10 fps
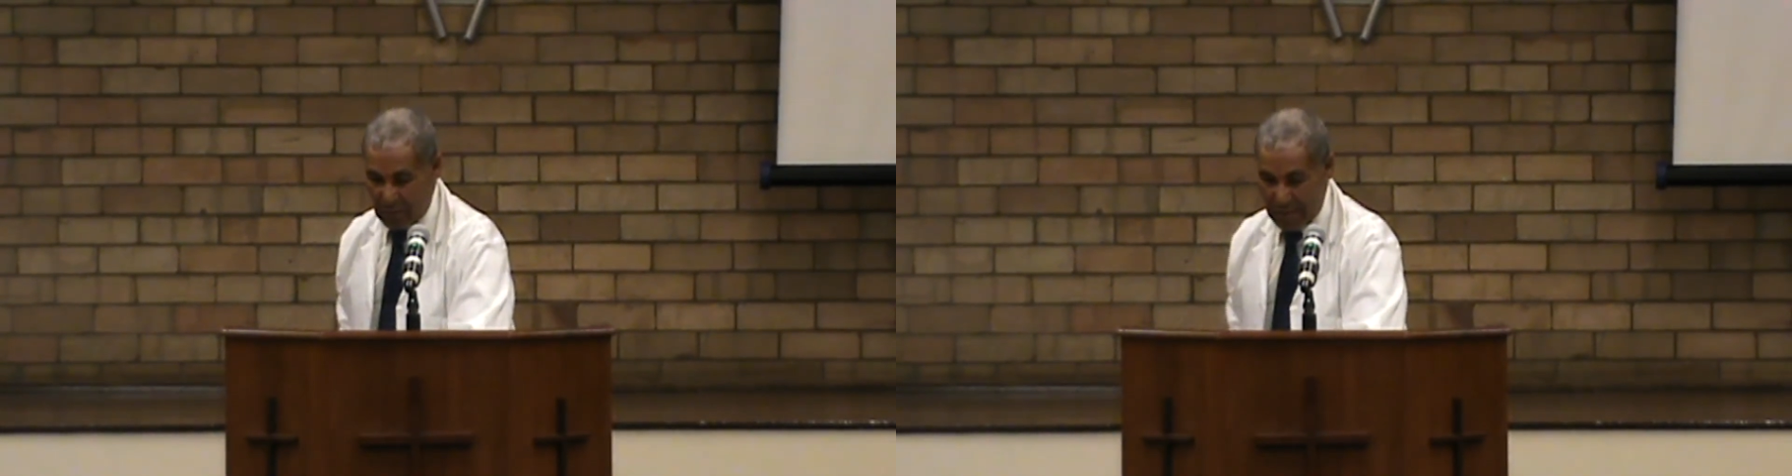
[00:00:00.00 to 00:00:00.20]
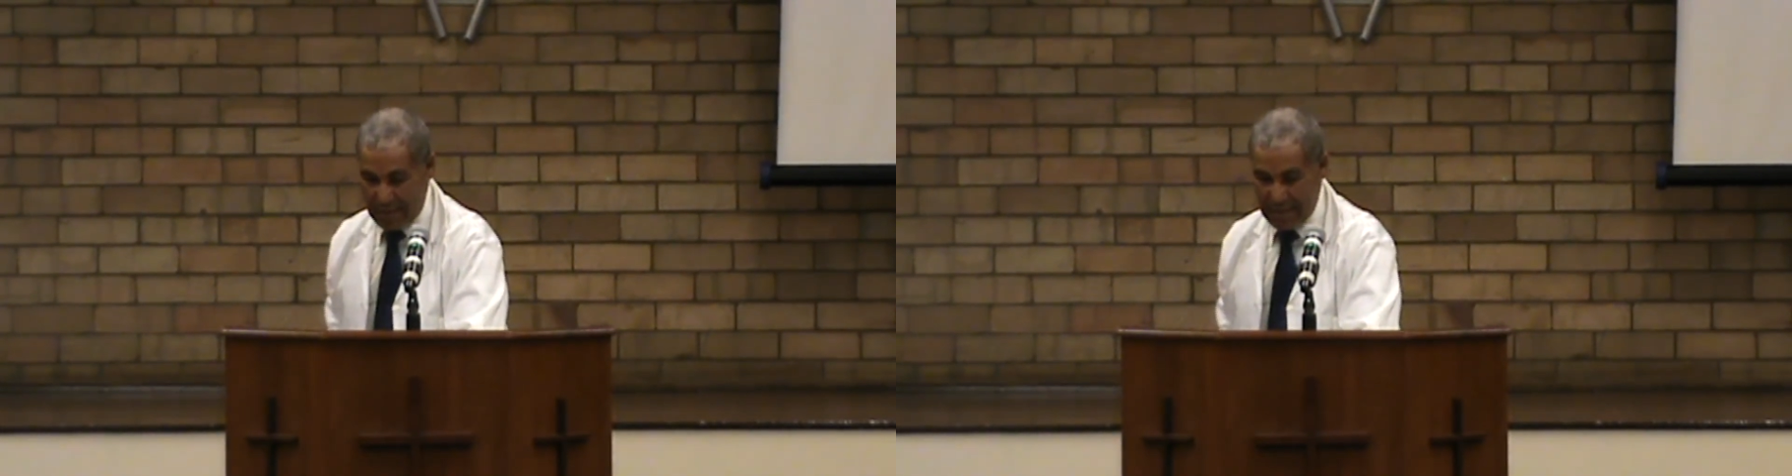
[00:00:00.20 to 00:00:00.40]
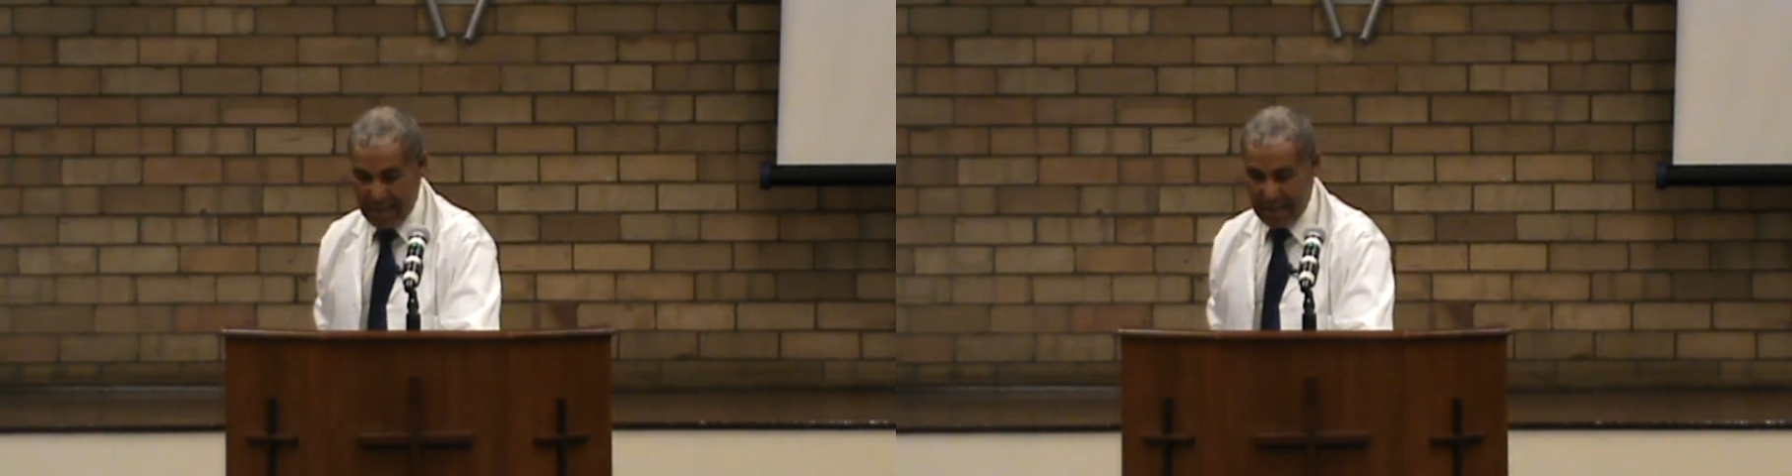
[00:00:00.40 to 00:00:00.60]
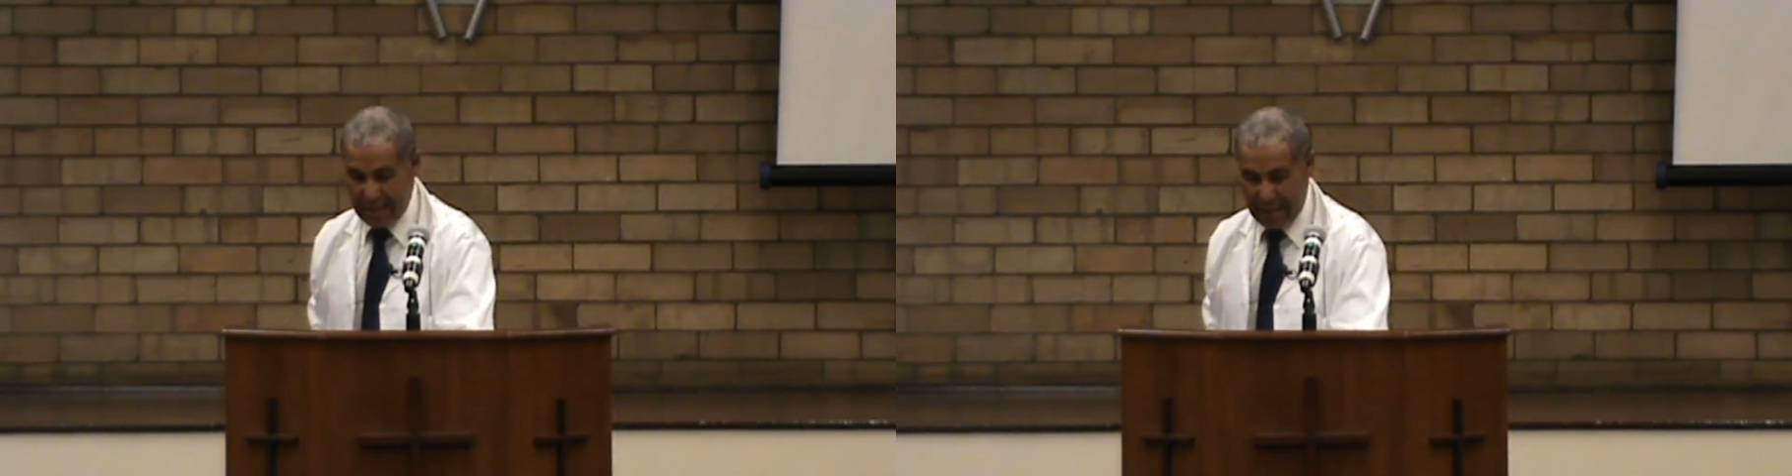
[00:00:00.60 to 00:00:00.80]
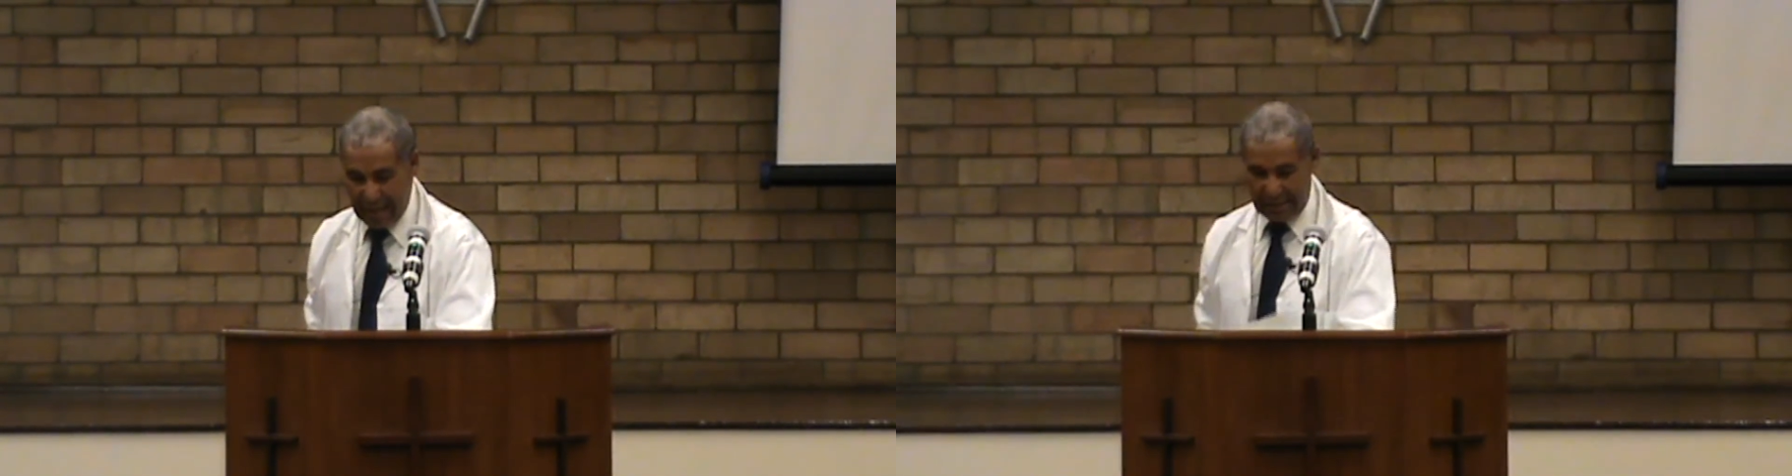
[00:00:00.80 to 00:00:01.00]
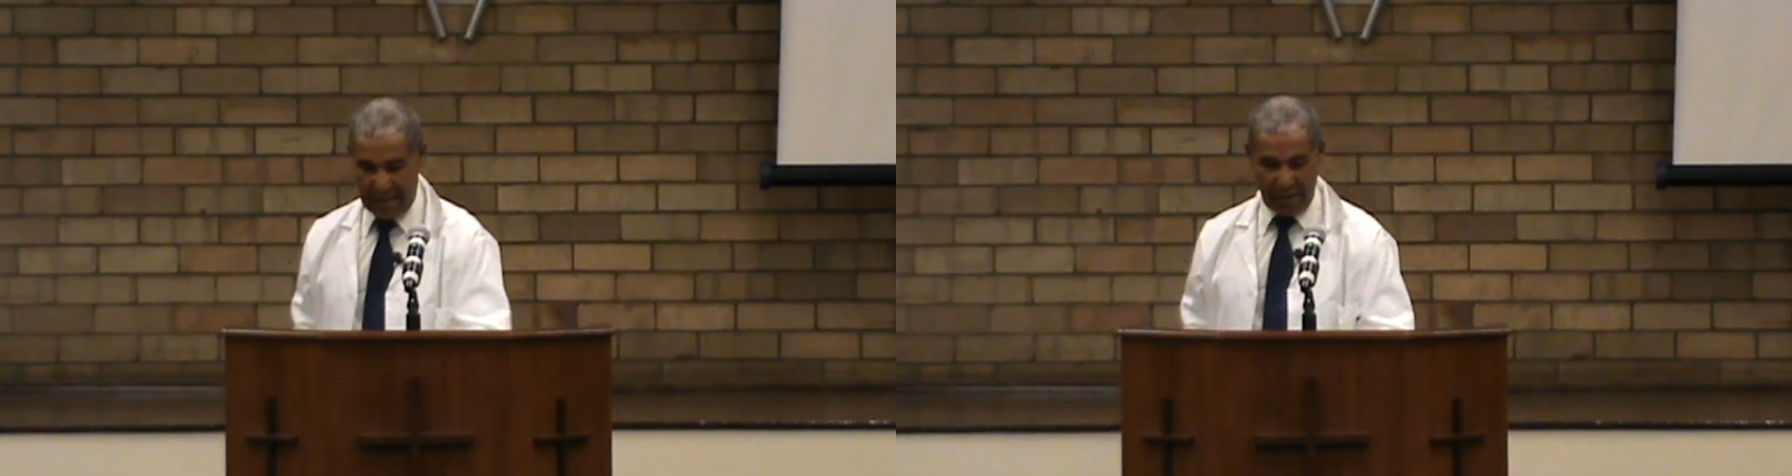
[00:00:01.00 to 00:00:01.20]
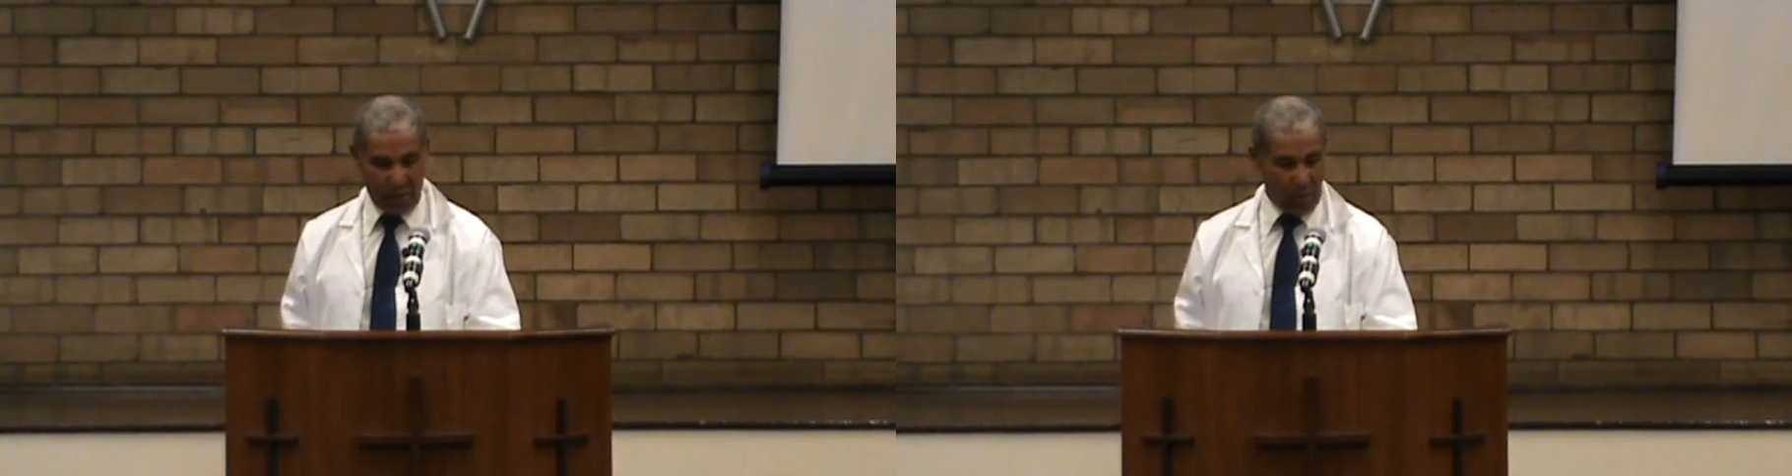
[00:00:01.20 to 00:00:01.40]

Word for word: one. Here's another